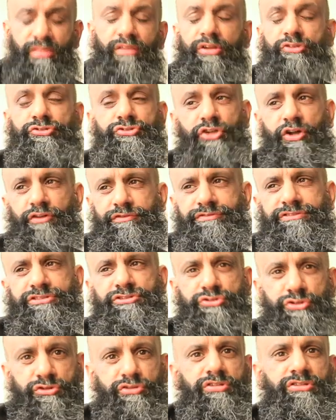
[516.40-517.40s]
soft,
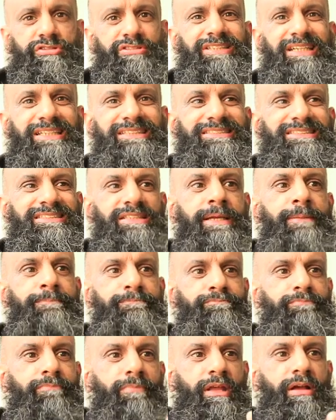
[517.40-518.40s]
subtle taste.
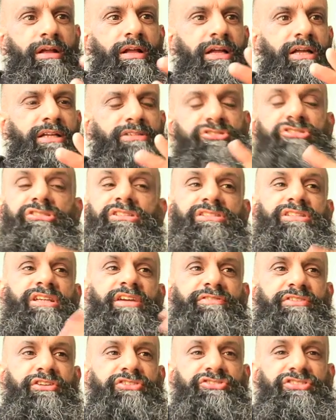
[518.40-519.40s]

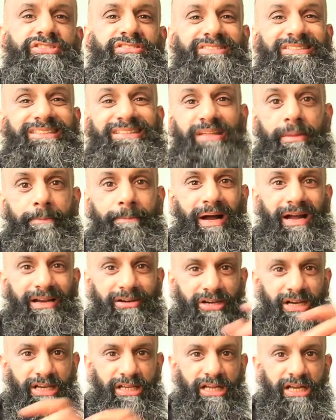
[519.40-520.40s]
Say for instance, in the
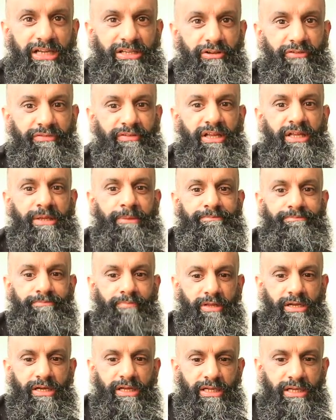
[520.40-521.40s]
background, kind of,
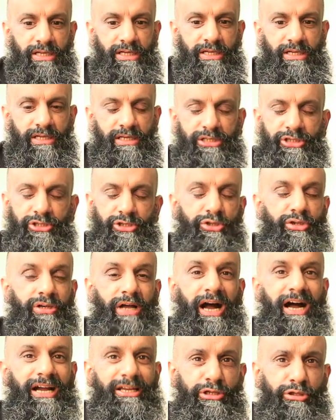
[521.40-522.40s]
you could
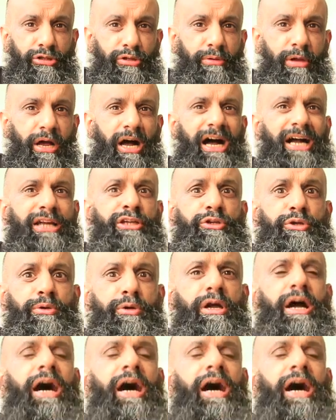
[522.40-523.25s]
arguably